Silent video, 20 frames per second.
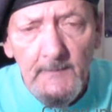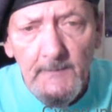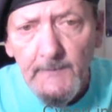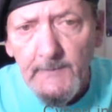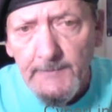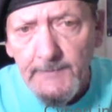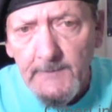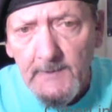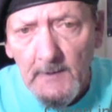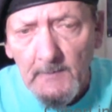
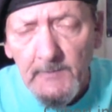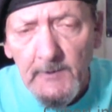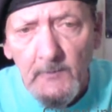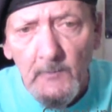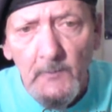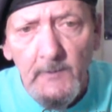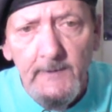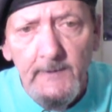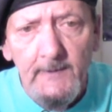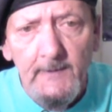this
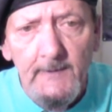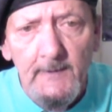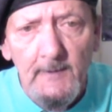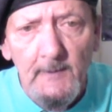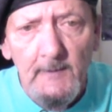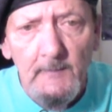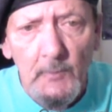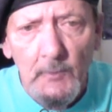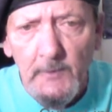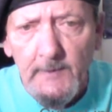coming week,
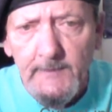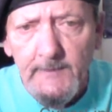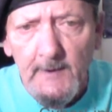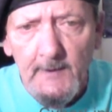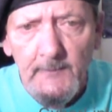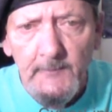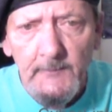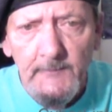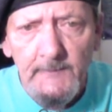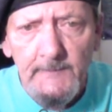uh, more
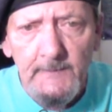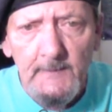doctors.